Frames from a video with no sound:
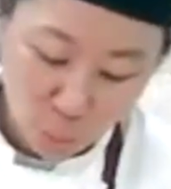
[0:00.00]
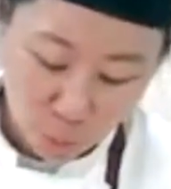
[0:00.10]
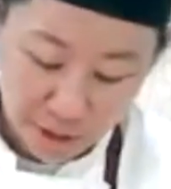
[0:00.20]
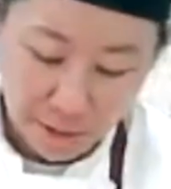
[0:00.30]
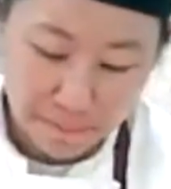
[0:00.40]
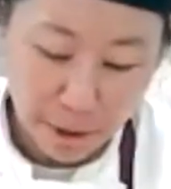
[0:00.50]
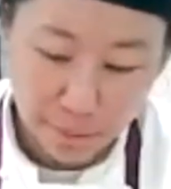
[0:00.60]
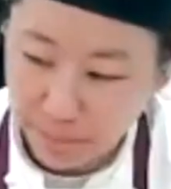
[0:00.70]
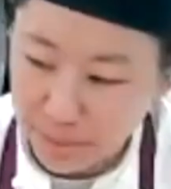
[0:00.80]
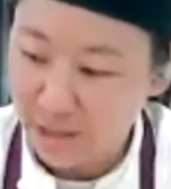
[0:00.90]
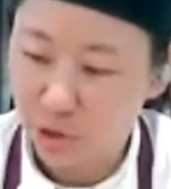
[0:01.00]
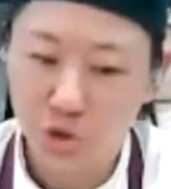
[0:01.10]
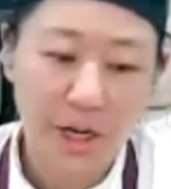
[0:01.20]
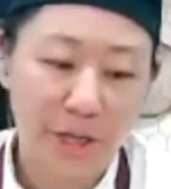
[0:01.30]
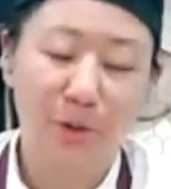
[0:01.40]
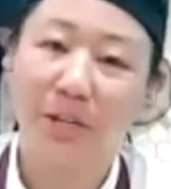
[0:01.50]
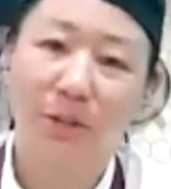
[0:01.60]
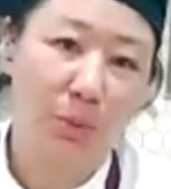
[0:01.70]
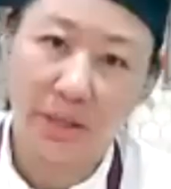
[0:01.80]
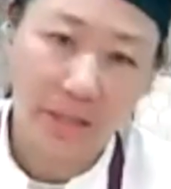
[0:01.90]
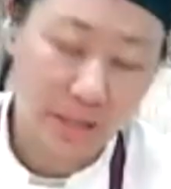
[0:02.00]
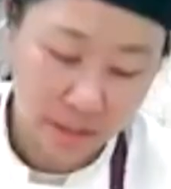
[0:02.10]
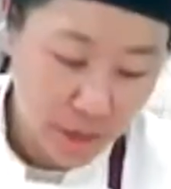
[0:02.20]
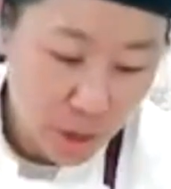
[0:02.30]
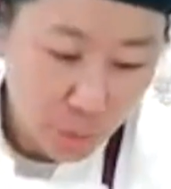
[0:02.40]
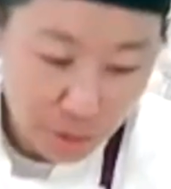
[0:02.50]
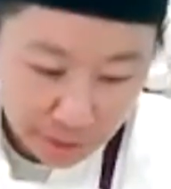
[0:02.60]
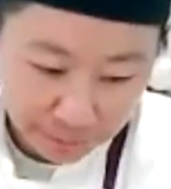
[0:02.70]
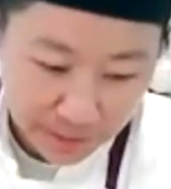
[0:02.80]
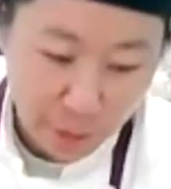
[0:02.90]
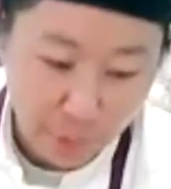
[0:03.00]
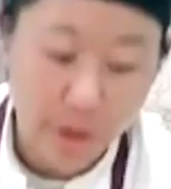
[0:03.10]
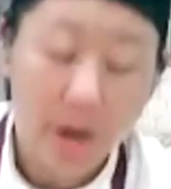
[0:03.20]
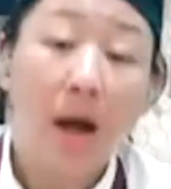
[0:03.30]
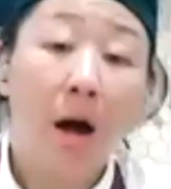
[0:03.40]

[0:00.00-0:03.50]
don't worry about being generous with the flour.